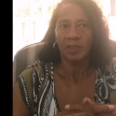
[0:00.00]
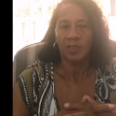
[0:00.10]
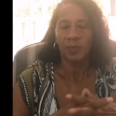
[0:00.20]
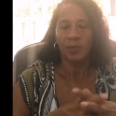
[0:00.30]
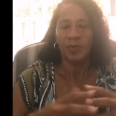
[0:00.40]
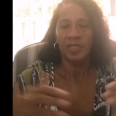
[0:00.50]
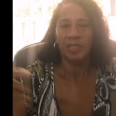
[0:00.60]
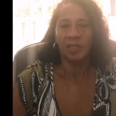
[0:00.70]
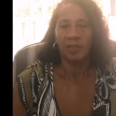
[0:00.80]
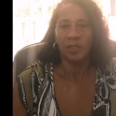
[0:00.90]
because we were
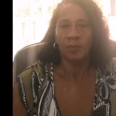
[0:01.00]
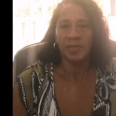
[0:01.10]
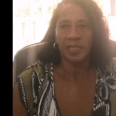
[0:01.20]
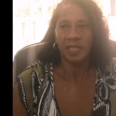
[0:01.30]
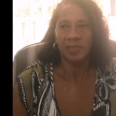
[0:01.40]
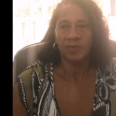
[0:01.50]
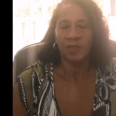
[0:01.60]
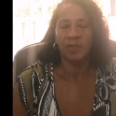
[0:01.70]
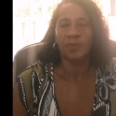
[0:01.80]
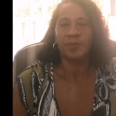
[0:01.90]
in like the upstairs
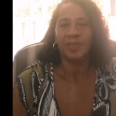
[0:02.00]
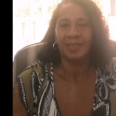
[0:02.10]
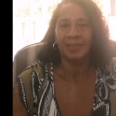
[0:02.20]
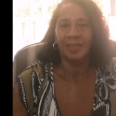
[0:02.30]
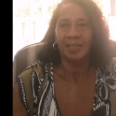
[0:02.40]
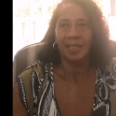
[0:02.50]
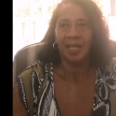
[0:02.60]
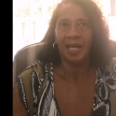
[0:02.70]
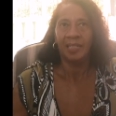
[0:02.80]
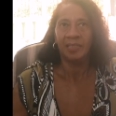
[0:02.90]
room,
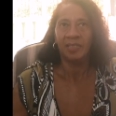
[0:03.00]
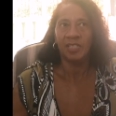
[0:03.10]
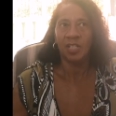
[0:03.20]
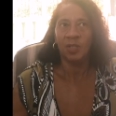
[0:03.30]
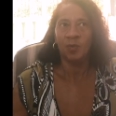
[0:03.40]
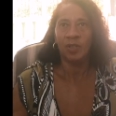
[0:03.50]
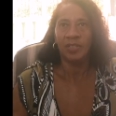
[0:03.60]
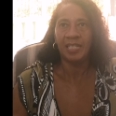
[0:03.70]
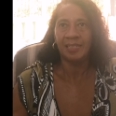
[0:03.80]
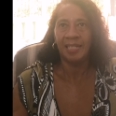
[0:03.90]
and so
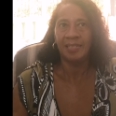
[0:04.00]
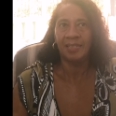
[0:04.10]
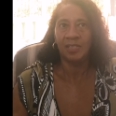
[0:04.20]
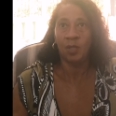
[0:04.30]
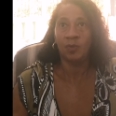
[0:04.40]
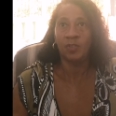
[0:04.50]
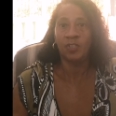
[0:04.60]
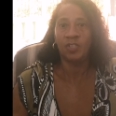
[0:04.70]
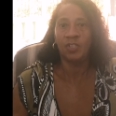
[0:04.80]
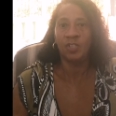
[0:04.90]
what they told
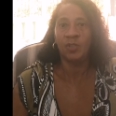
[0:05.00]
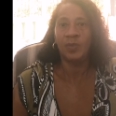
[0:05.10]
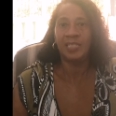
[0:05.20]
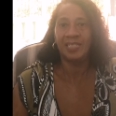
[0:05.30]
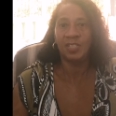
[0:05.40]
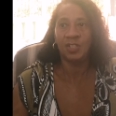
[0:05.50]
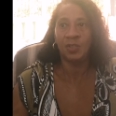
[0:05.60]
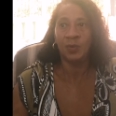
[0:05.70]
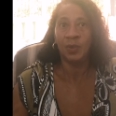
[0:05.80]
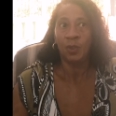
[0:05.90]
us to do is
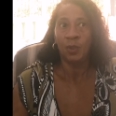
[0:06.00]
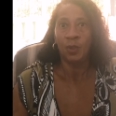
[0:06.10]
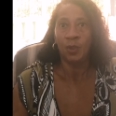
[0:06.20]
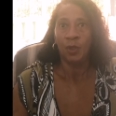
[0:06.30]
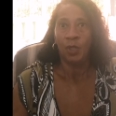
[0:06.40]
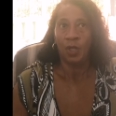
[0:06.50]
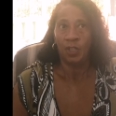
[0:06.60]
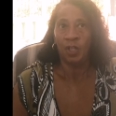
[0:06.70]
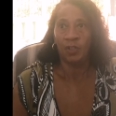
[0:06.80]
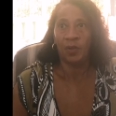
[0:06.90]
to,
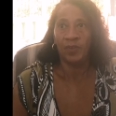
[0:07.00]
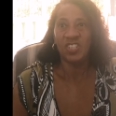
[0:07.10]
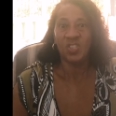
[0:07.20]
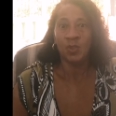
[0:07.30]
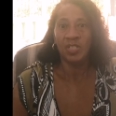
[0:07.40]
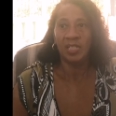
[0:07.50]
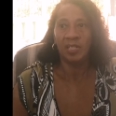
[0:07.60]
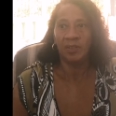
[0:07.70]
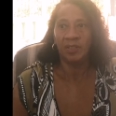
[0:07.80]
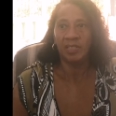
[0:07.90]
like on the Sunday
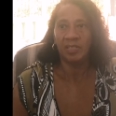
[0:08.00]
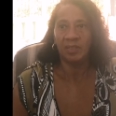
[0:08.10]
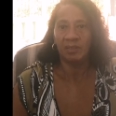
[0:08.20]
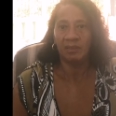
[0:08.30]
night,